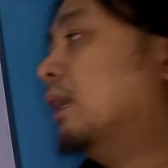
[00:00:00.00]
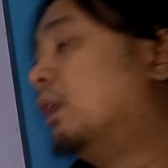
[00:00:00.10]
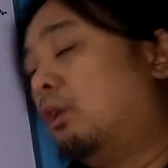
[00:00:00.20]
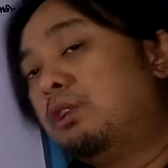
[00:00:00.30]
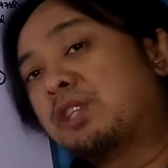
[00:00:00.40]

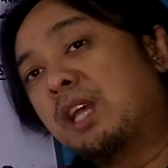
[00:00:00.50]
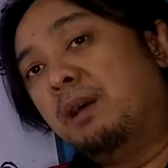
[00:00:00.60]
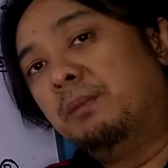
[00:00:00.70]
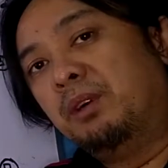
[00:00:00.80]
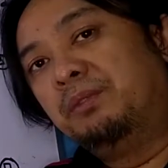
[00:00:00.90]
on
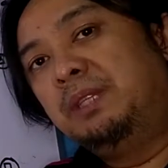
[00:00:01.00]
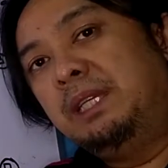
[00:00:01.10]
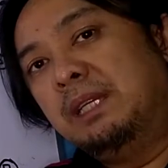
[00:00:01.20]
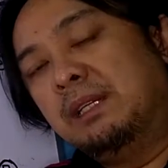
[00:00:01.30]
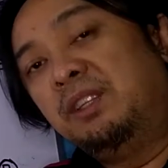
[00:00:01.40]
some of
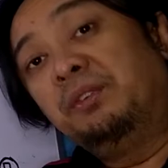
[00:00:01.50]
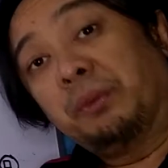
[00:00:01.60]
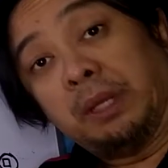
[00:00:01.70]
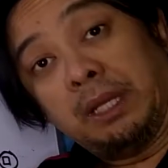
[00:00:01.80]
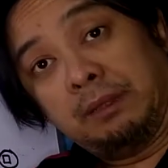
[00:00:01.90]
the
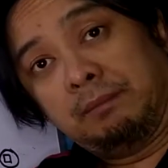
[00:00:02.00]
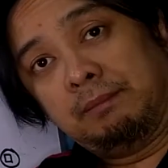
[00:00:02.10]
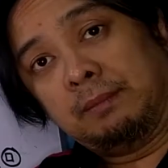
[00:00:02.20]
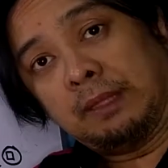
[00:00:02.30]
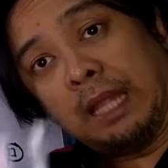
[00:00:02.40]
different
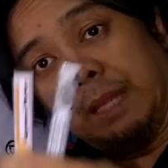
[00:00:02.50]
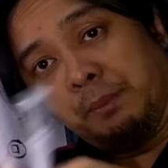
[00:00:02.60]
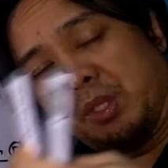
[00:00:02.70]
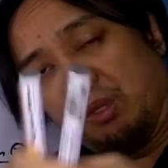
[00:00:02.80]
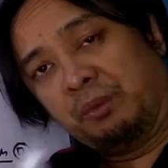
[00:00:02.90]

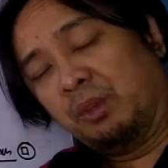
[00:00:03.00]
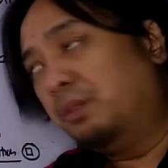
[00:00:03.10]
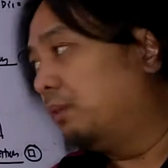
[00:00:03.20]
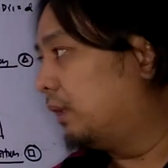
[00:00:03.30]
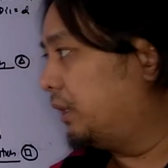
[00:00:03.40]
types of
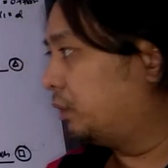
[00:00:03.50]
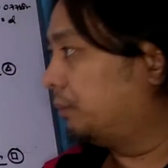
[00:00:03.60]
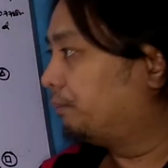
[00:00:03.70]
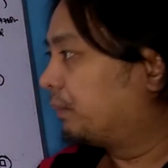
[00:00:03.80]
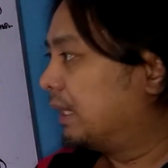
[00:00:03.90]
configuration,